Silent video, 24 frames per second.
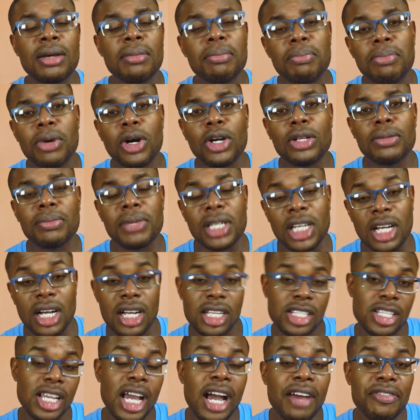but
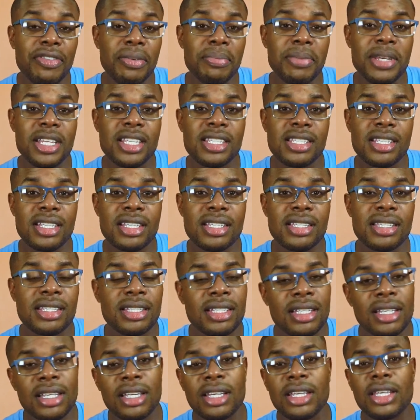because you have the
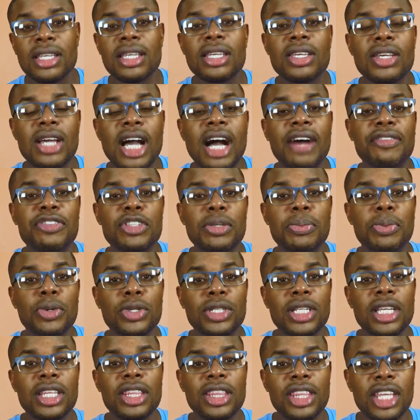business, you have to put
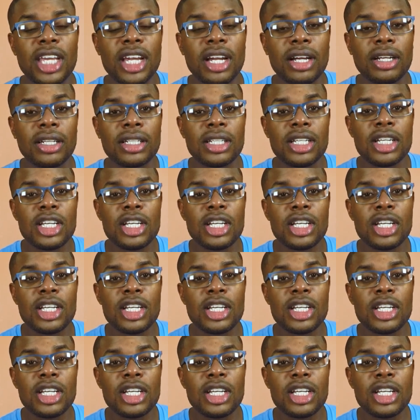it there.